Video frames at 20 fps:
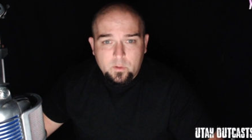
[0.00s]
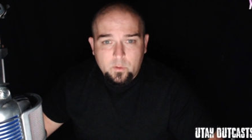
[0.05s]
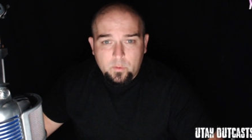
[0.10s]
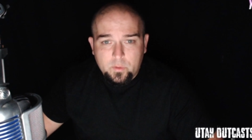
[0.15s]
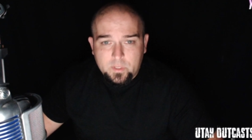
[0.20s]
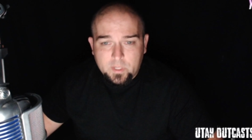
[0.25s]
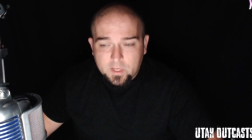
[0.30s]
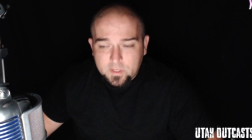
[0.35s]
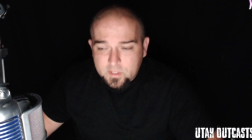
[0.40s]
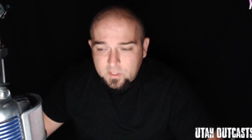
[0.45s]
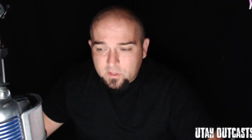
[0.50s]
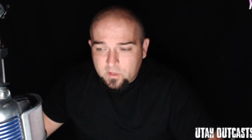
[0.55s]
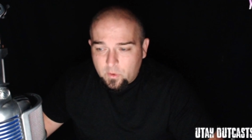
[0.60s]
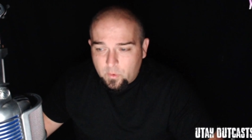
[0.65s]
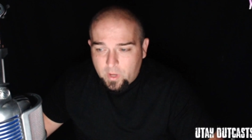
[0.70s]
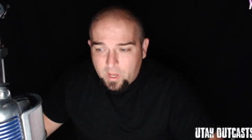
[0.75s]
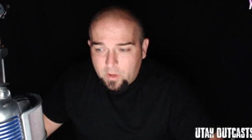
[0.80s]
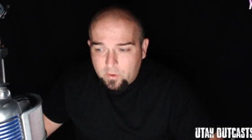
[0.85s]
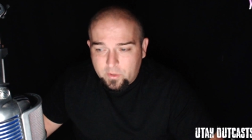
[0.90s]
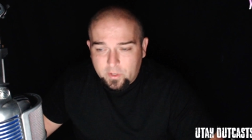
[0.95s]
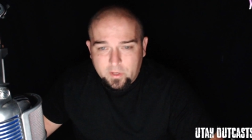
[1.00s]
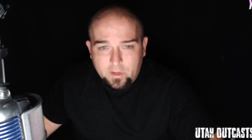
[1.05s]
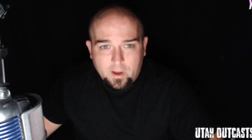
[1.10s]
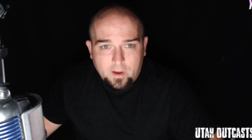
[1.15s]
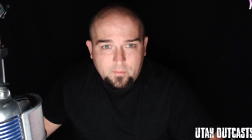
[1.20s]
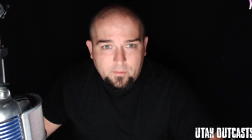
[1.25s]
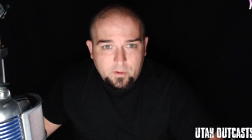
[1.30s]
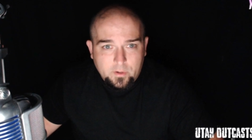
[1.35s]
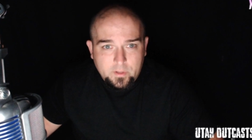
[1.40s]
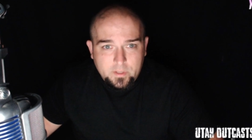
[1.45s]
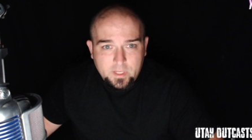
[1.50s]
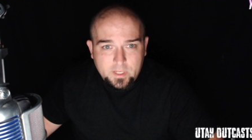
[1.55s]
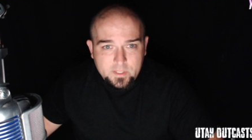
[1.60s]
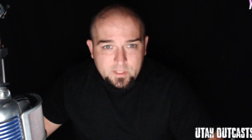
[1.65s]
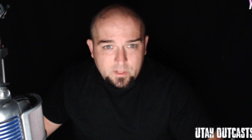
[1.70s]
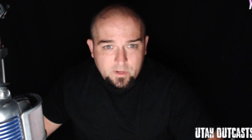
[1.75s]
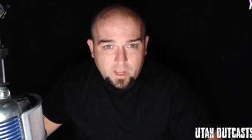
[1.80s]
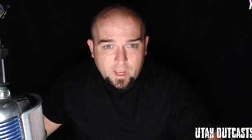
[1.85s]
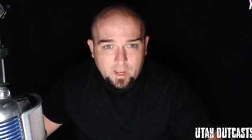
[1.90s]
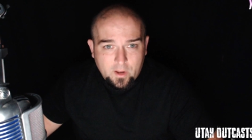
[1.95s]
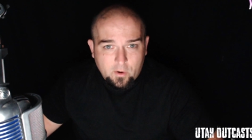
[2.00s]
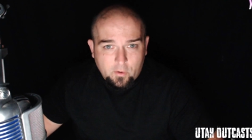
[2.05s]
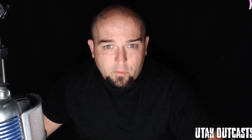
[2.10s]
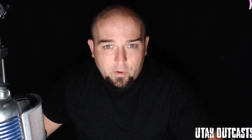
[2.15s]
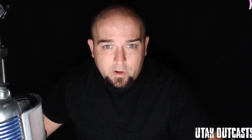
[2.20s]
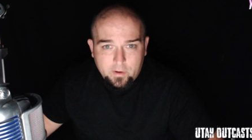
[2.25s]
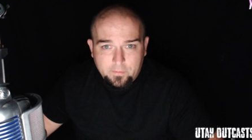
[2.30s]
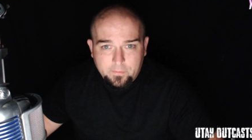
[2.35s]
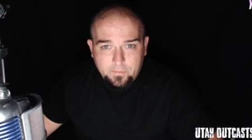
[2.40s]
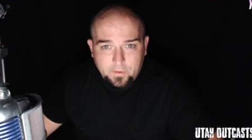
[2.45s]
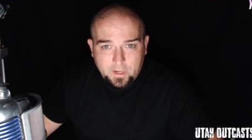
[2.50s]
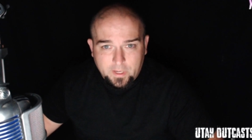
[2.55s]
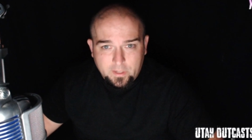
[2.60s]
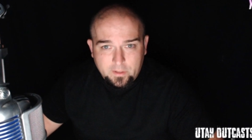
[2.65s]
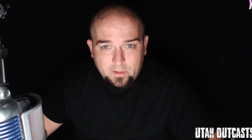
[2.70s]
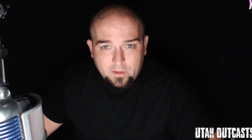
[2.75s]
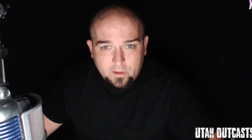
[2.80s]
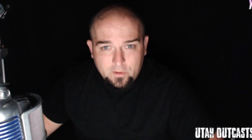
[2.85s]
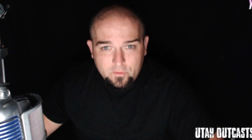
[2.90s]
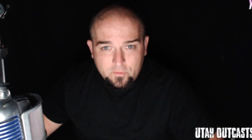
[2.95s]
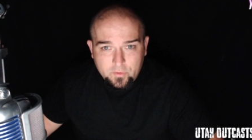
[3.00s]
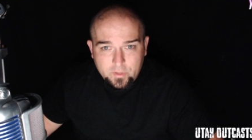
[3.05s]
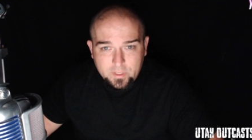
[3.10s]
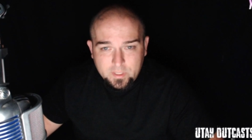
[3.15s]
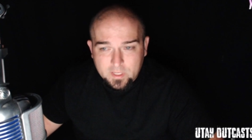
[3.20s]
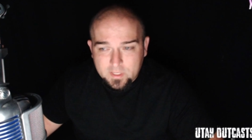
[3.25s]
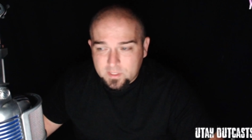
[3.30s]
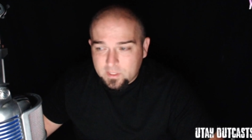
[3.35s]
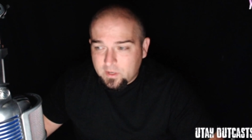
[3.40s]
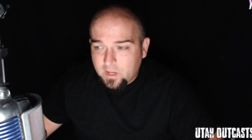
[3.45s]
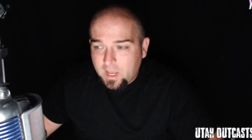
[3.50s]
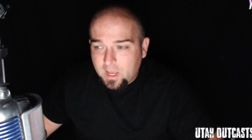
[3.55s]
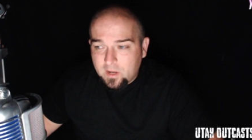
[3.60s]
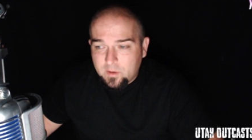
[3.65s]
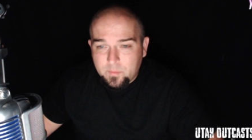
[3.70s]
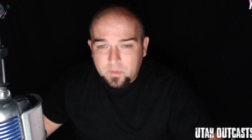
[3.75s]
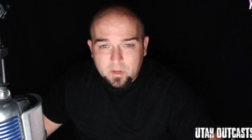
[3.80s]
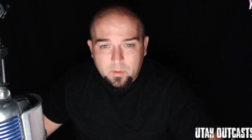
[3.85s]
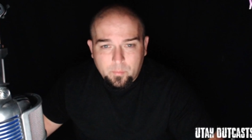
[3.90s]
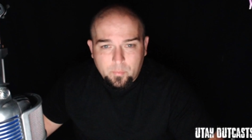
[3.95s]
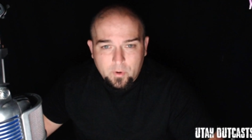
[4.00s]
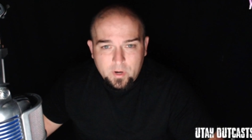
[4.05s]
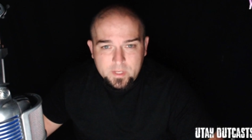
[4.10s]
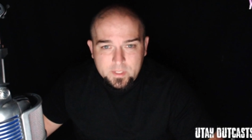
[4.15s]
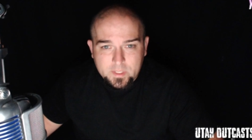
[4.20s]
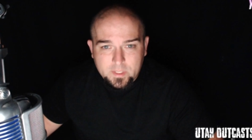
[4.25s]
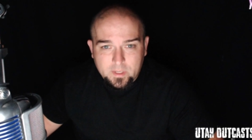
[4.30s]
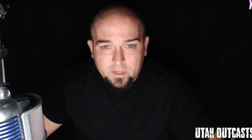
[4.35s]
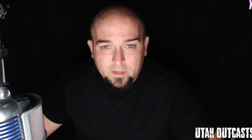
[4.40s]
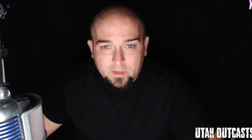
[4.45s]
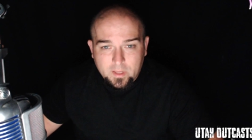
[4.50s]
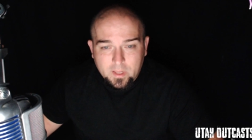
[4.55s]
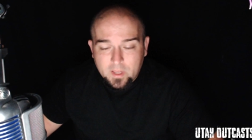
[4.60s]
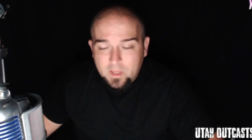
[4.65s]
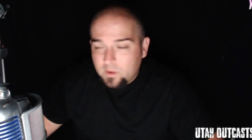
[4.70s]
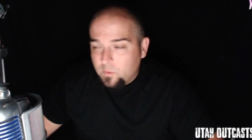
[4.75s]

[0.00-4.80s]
who doesn't know how to govern, doesn't know how to run a fucking country, doesn't know how to be a president,